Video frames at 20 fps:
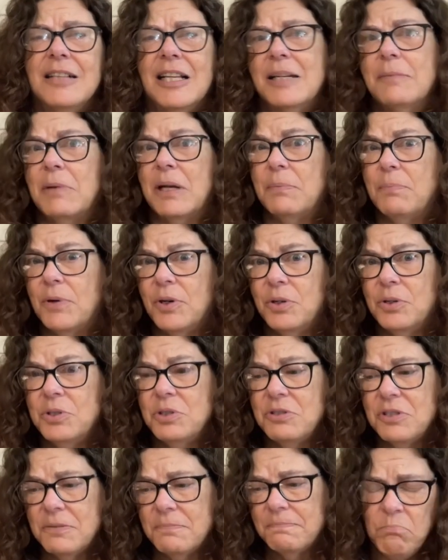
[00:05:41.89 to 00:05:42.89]
like my
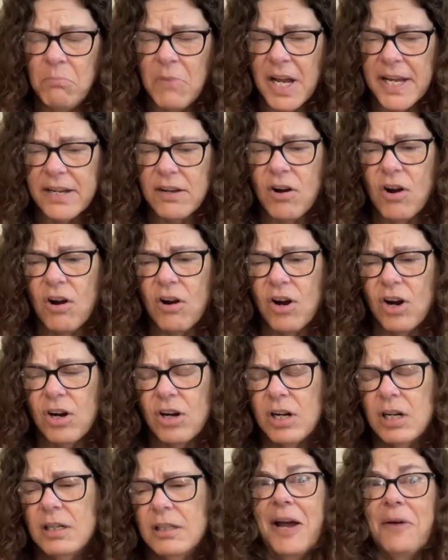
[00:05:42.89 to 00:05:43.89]
purse, my
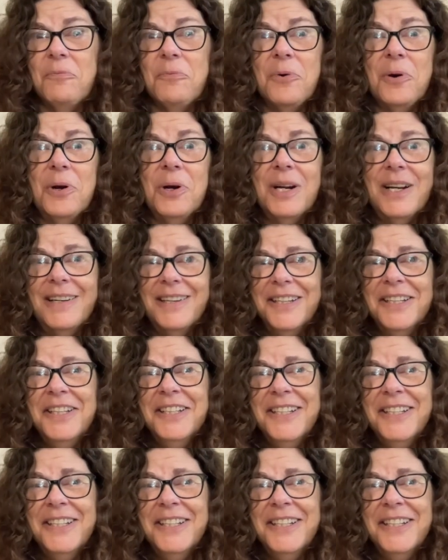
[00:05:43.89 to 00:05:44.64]
car, at work,